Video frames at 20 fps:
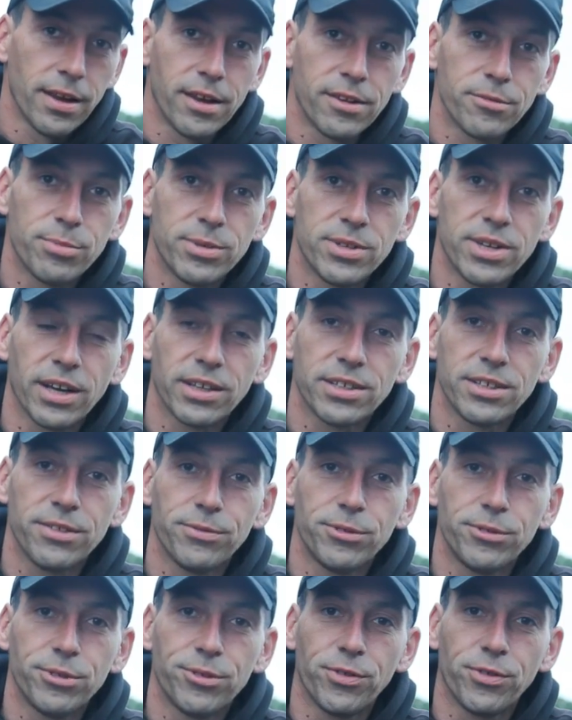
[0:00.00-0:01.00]
as productive
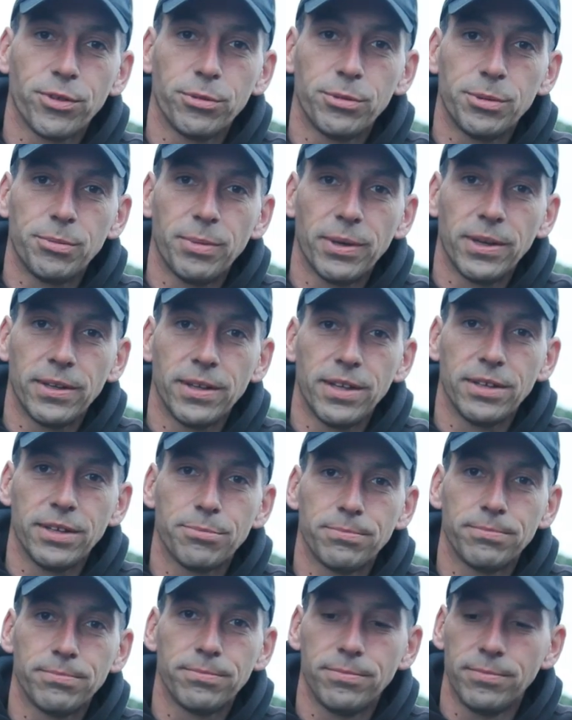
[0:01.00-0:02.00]
as we thought would be. This
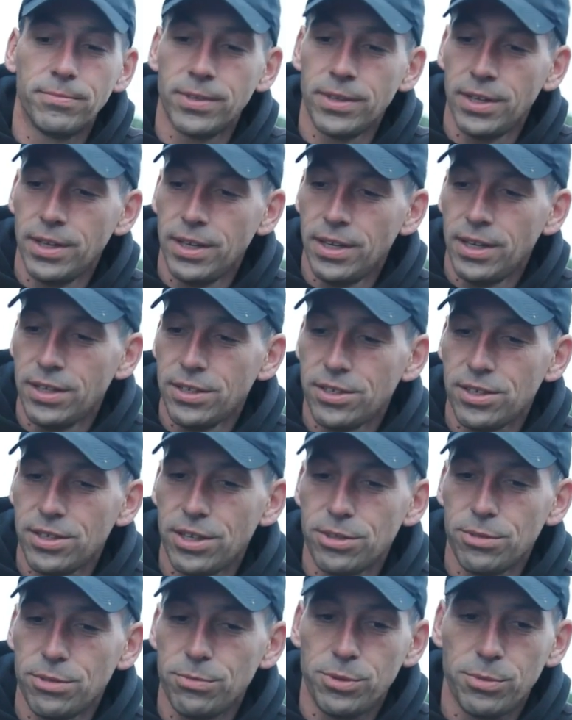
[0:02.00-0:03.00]

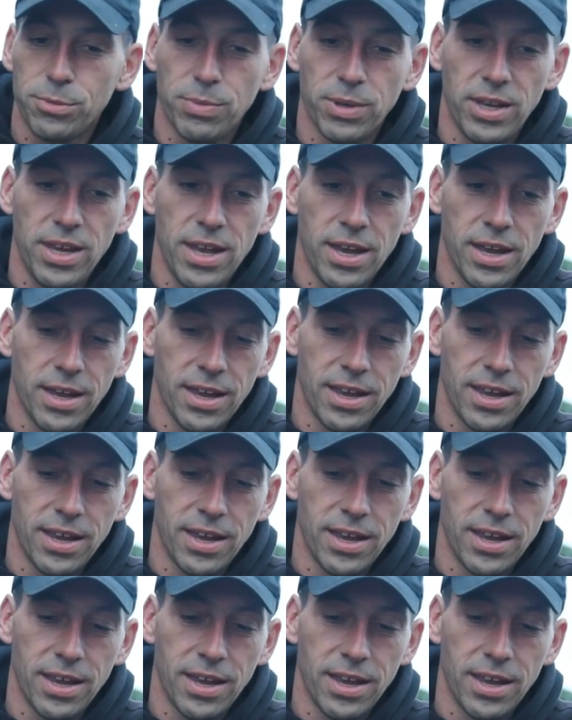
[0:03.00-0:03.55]
session would be,